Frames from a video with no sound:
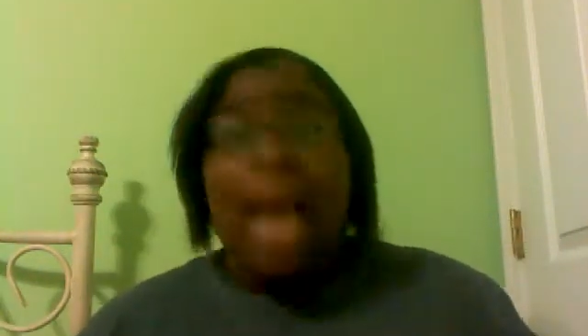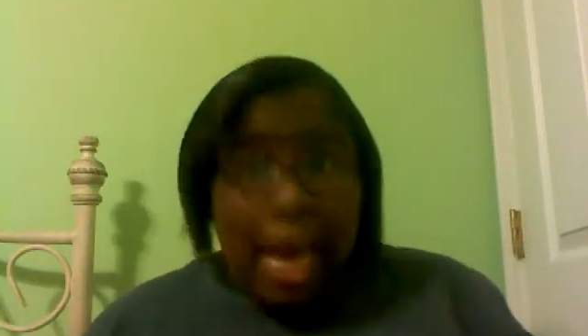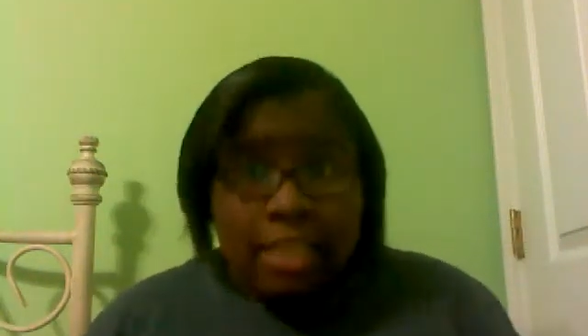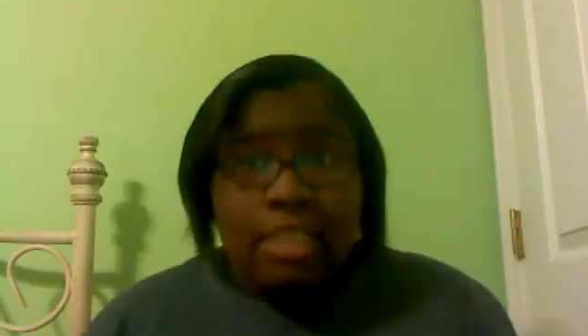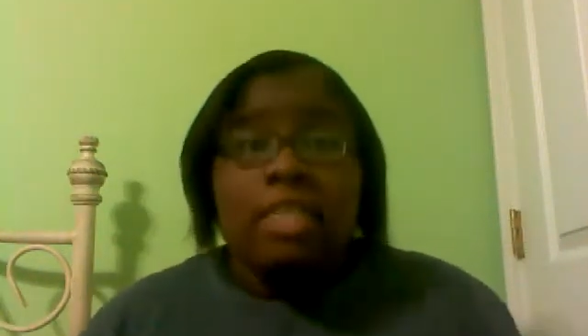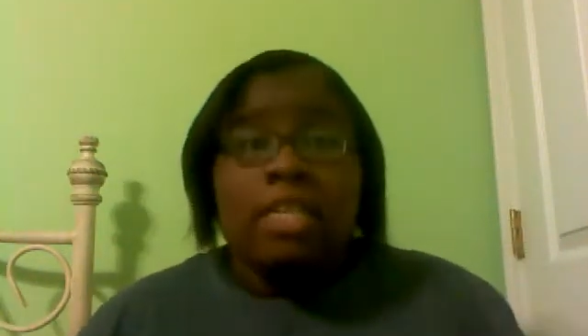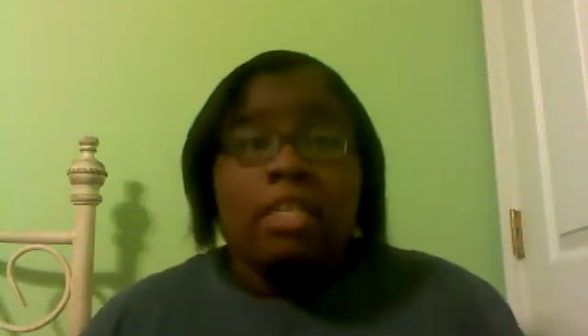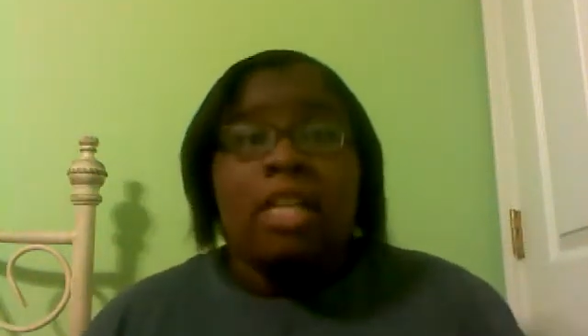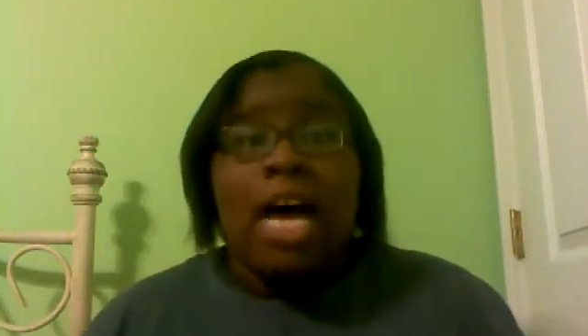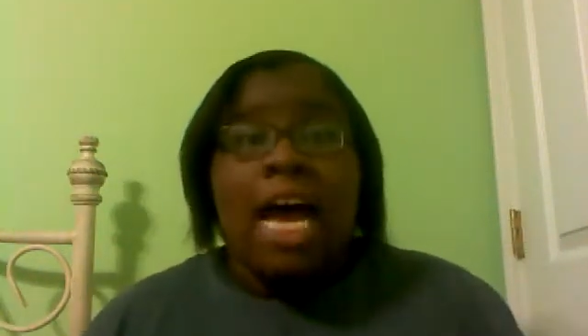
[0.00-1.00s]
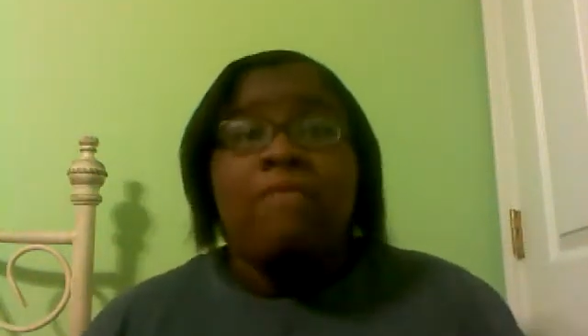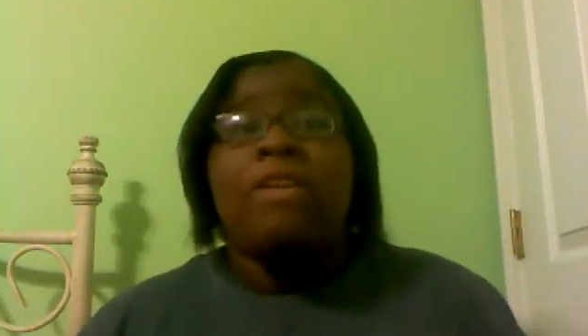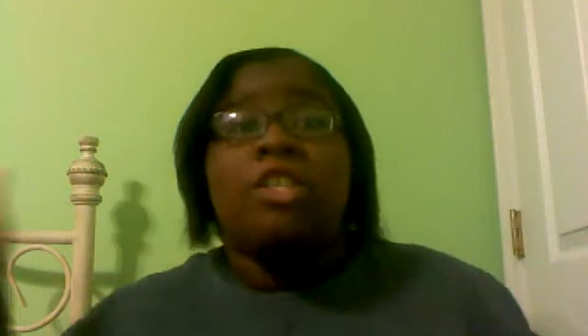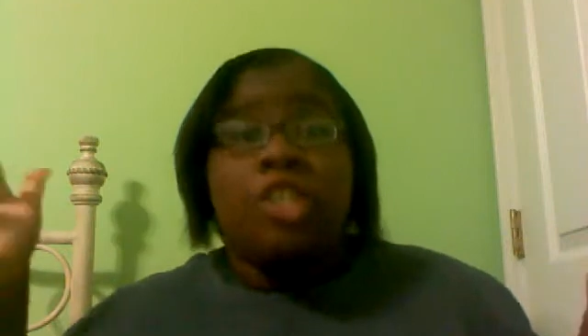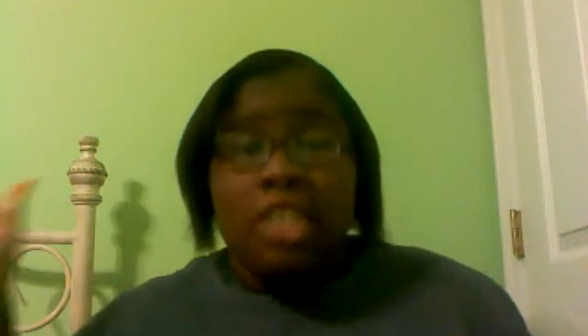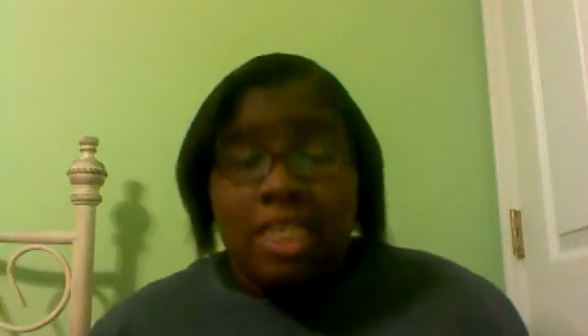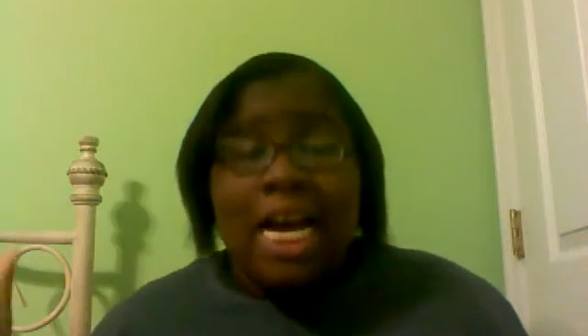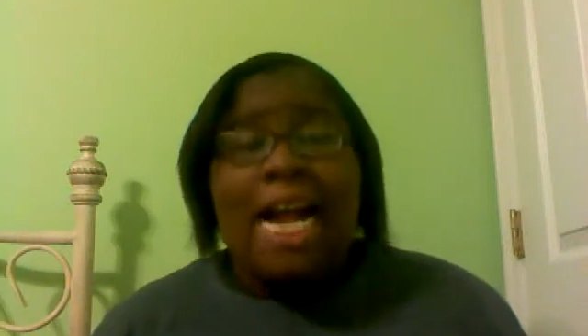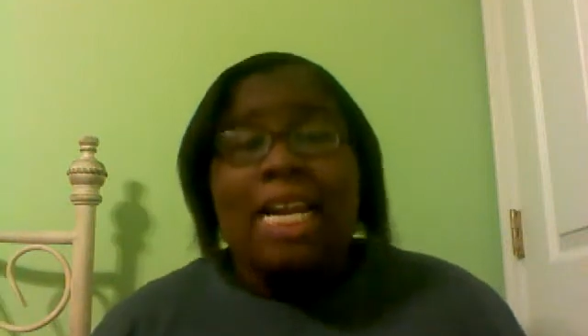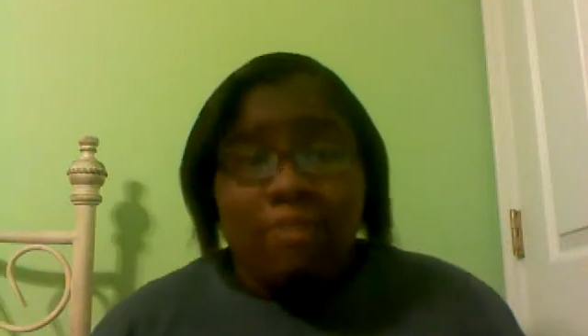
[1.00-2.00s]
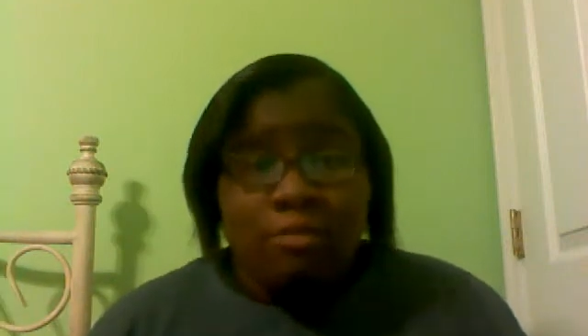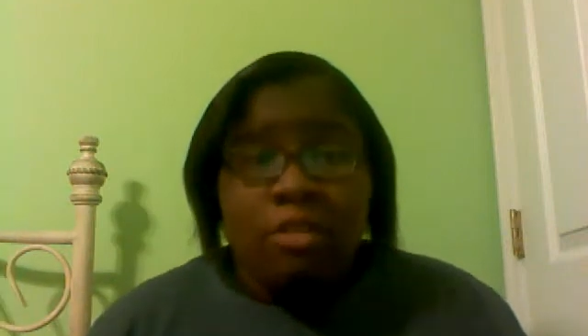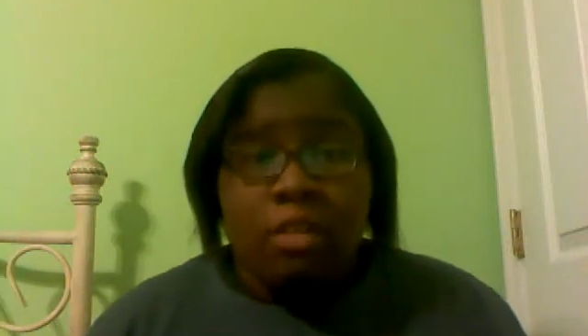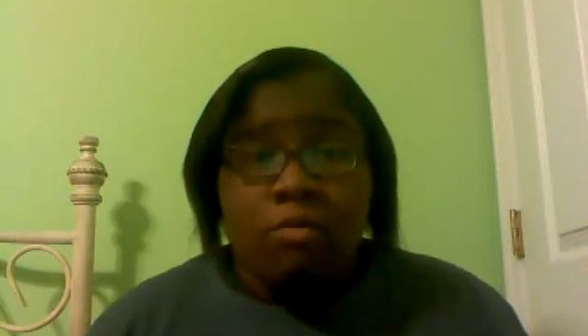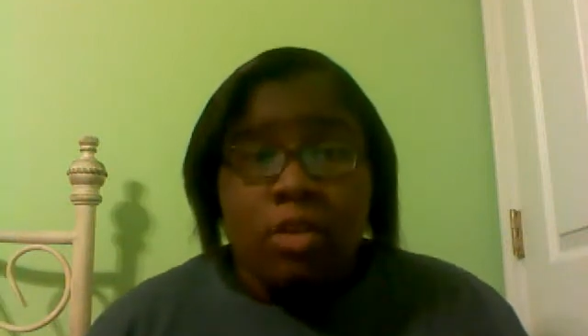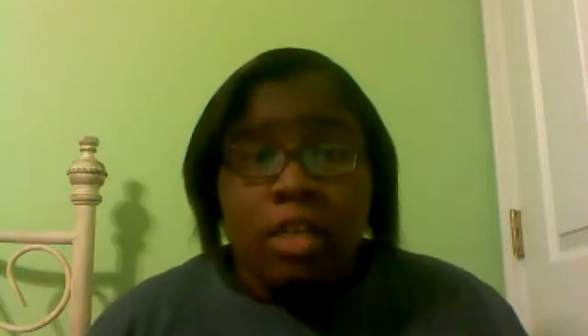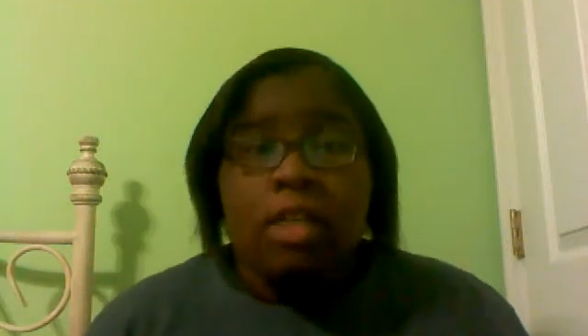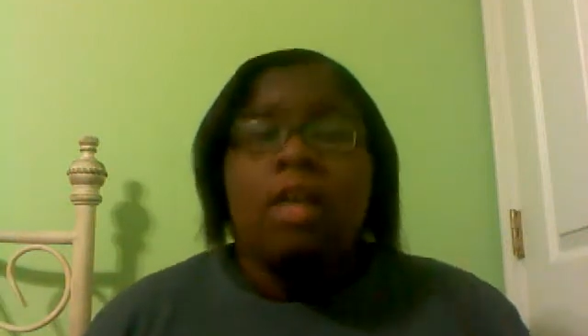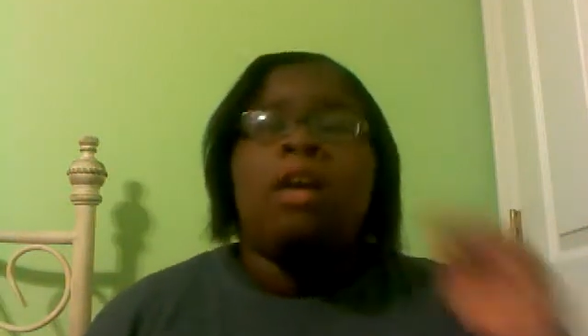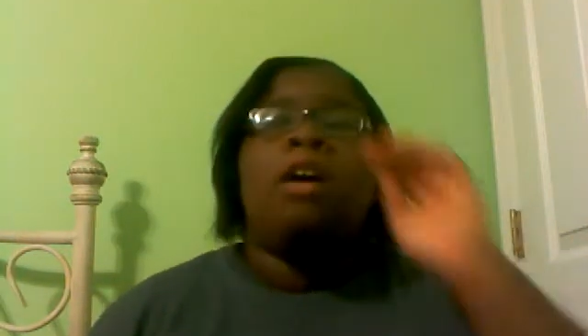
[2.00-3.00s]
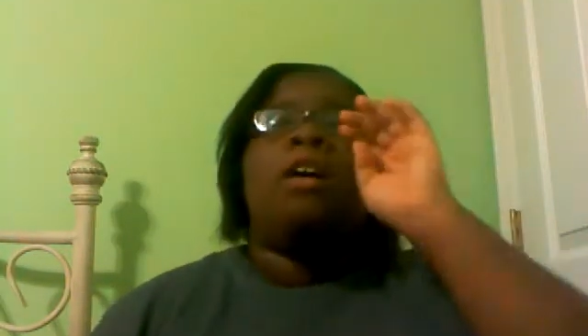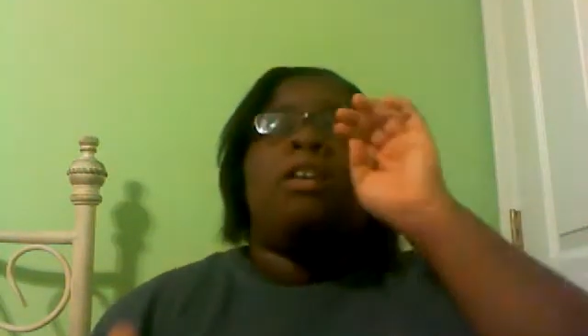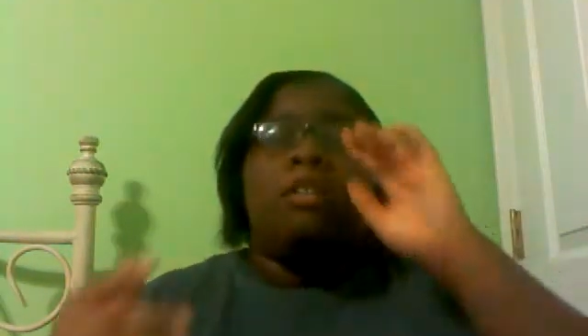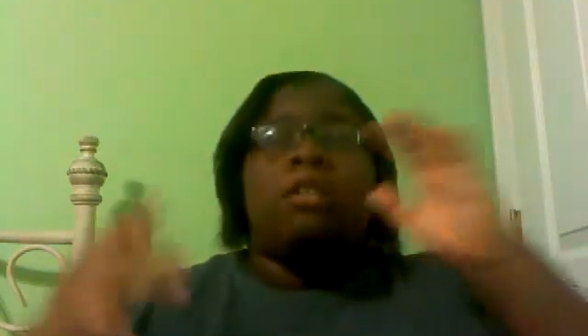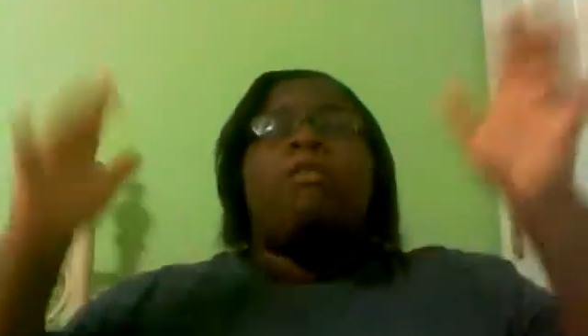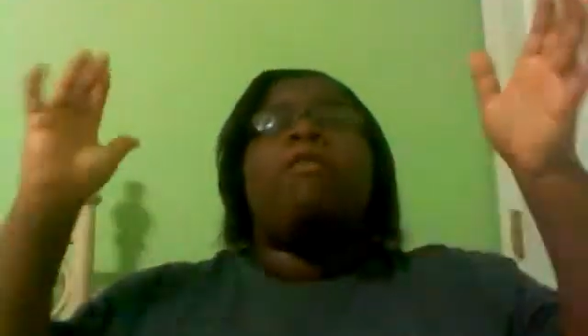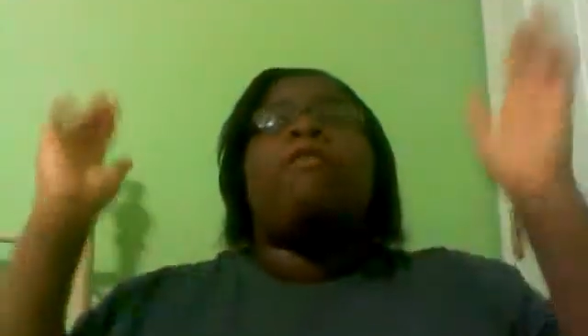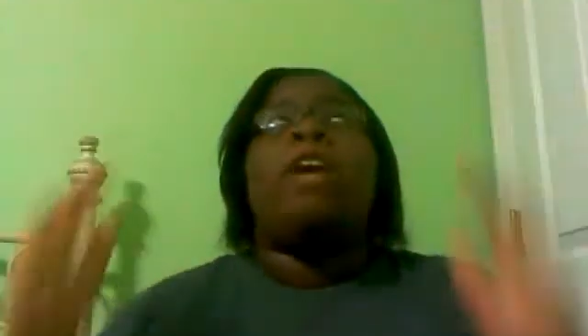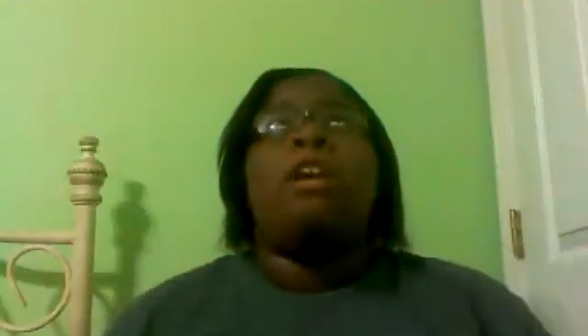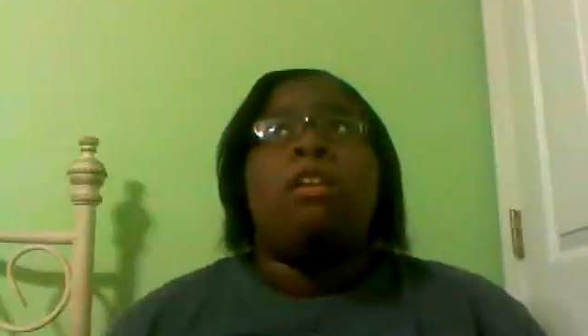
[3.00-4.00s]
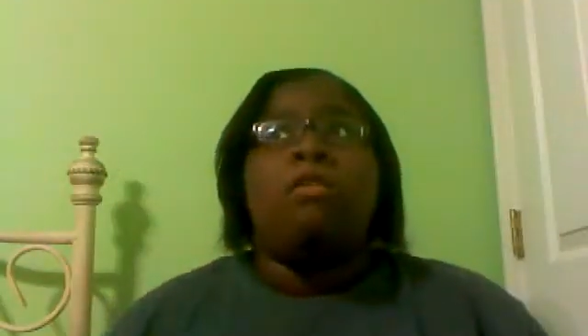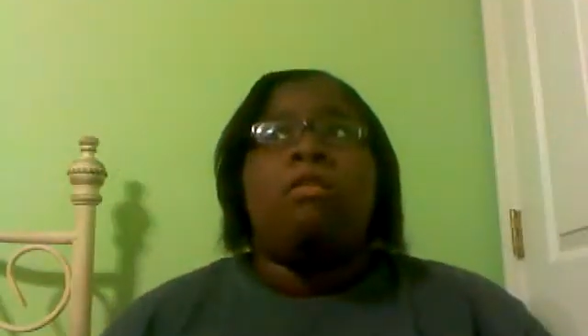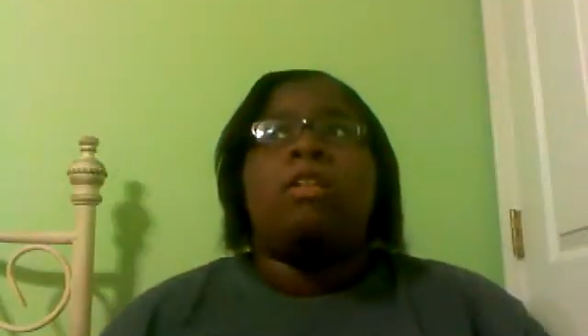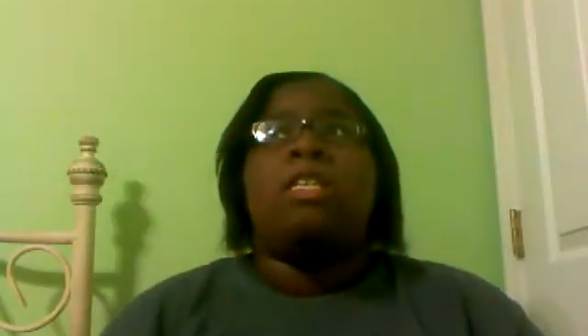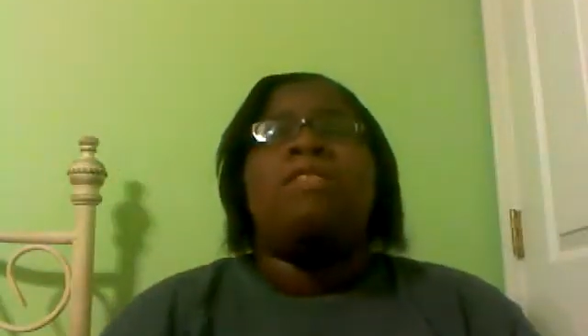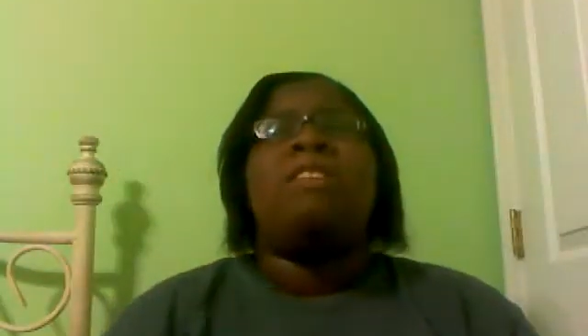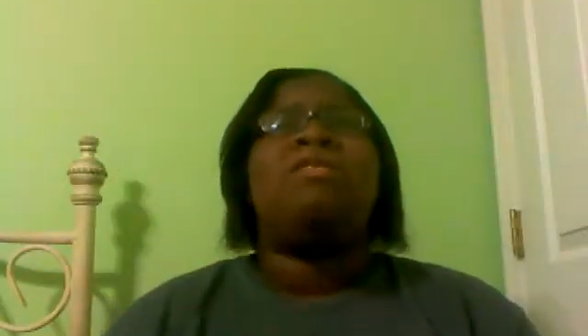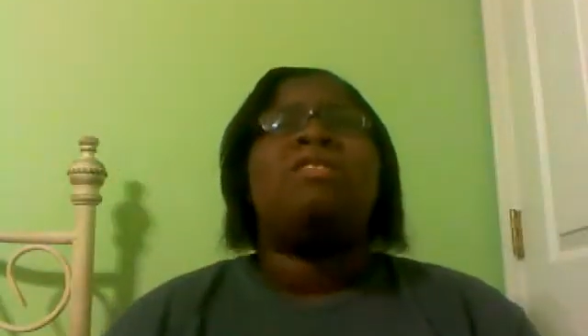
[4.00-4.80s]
Allison is alive, and she is hiding from someone. So thank you, because if it